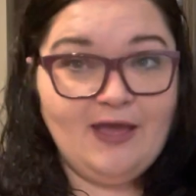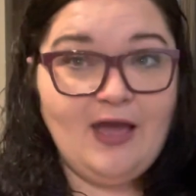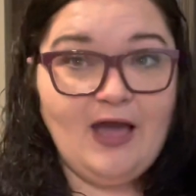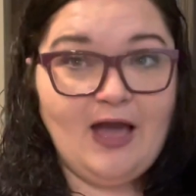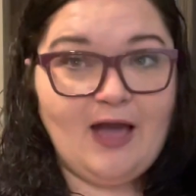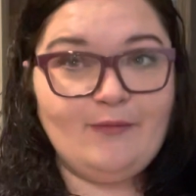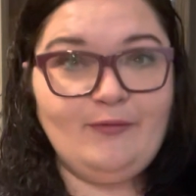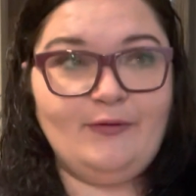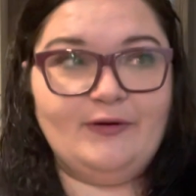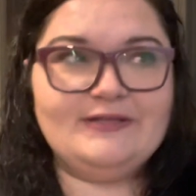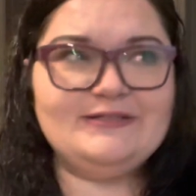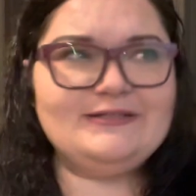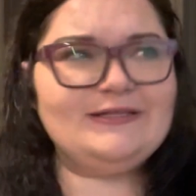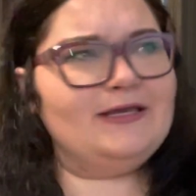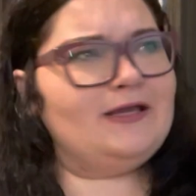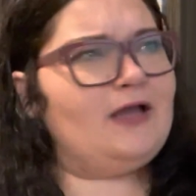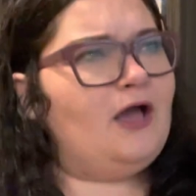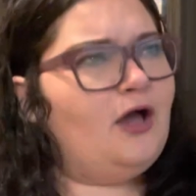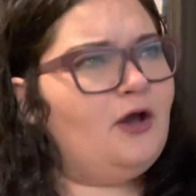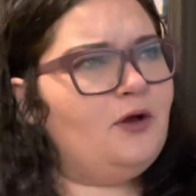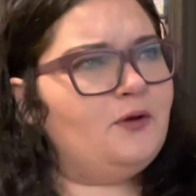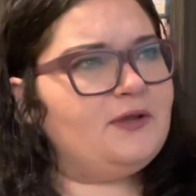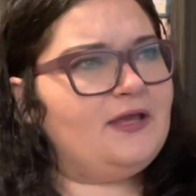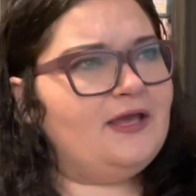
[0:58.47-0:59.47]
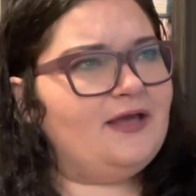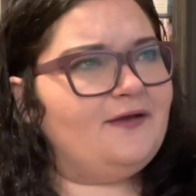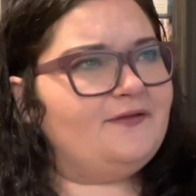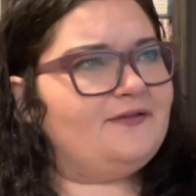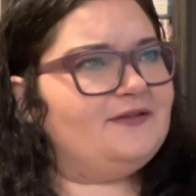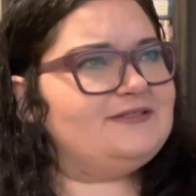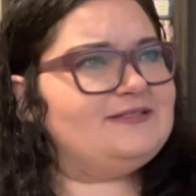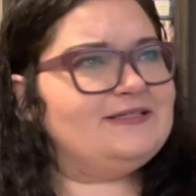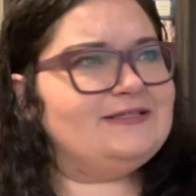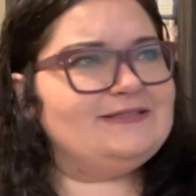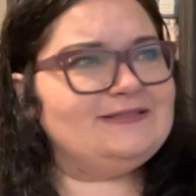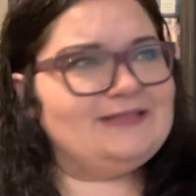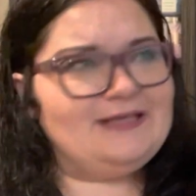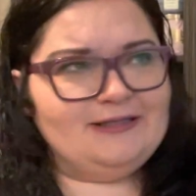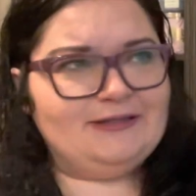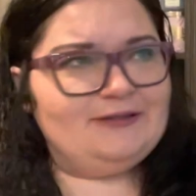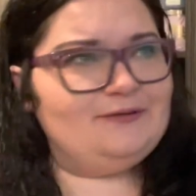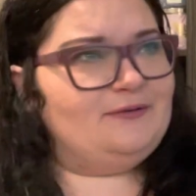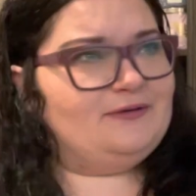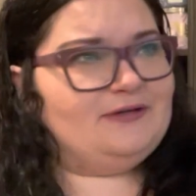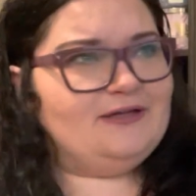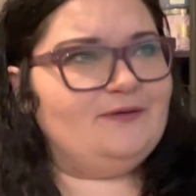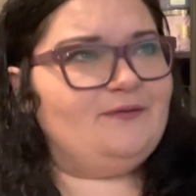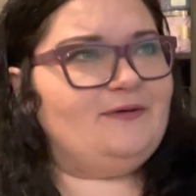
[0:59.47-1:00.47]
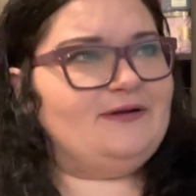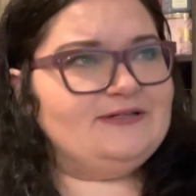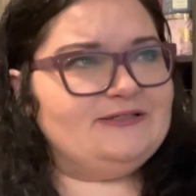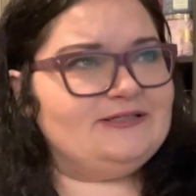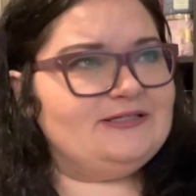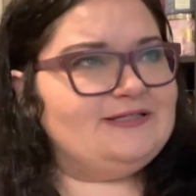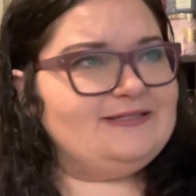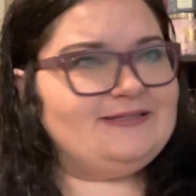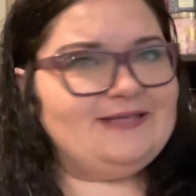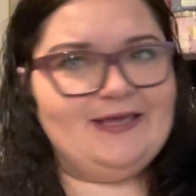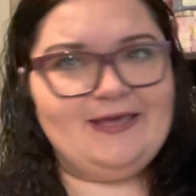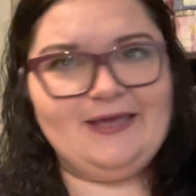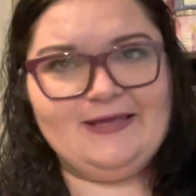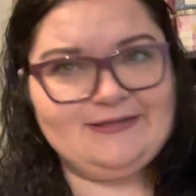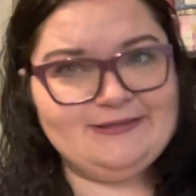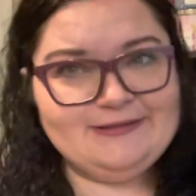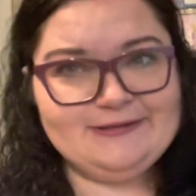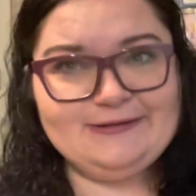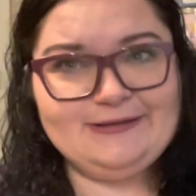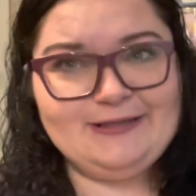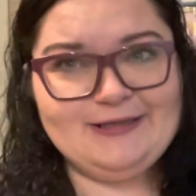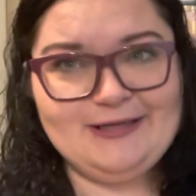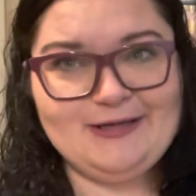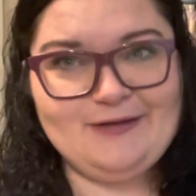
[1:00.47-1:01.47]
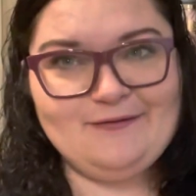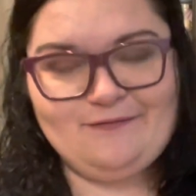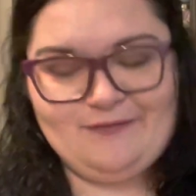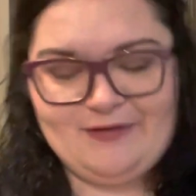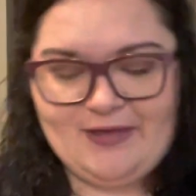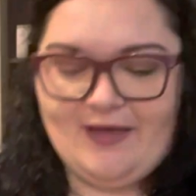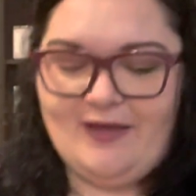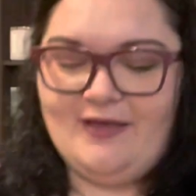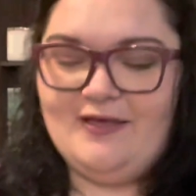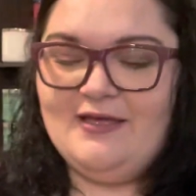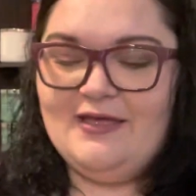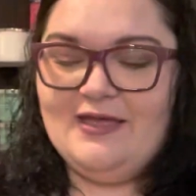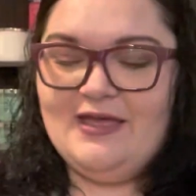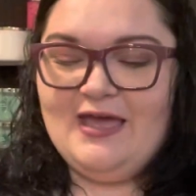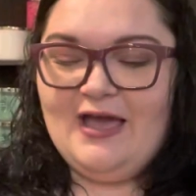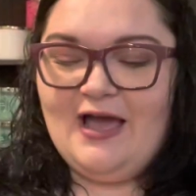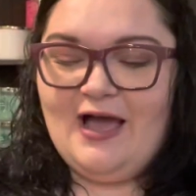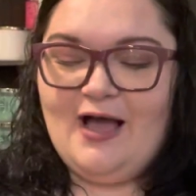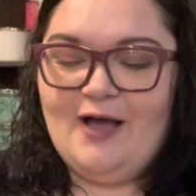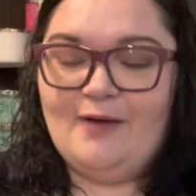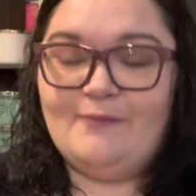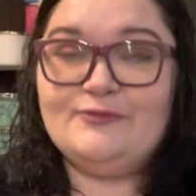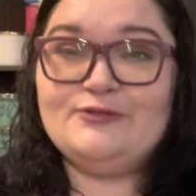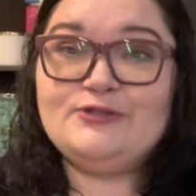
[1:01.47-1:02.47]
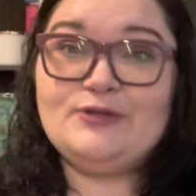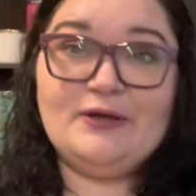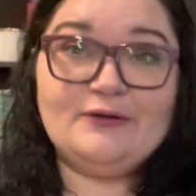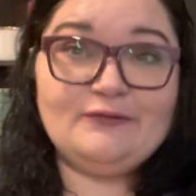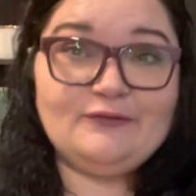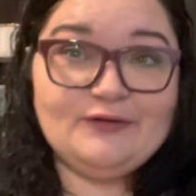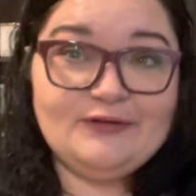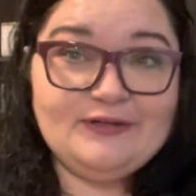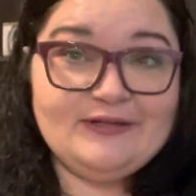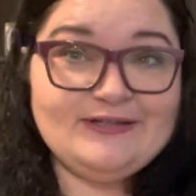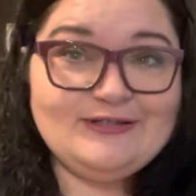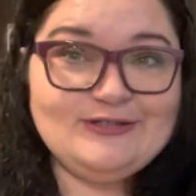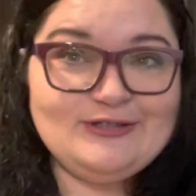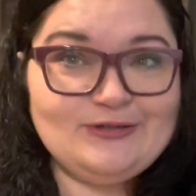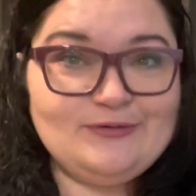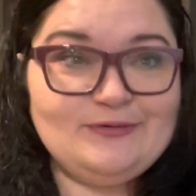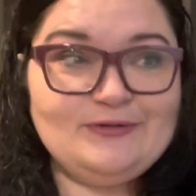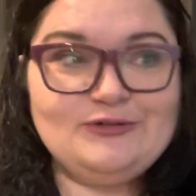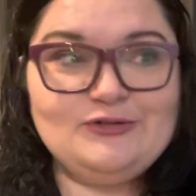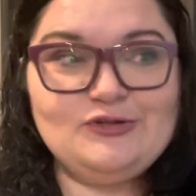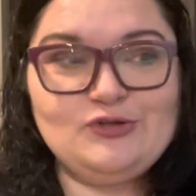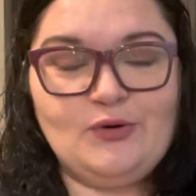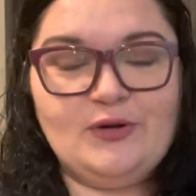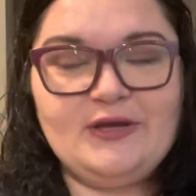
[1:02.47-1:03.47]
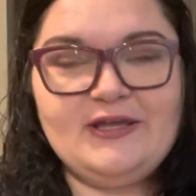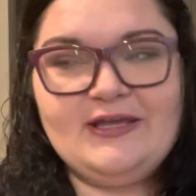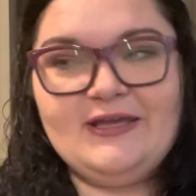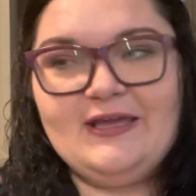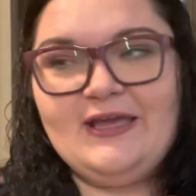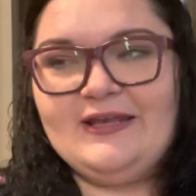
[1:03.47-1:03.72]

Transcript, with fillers: I'm always like, oh yeah, that's exactly what I wanted to say. I didn't think of that. Um, so I really do enjoy it.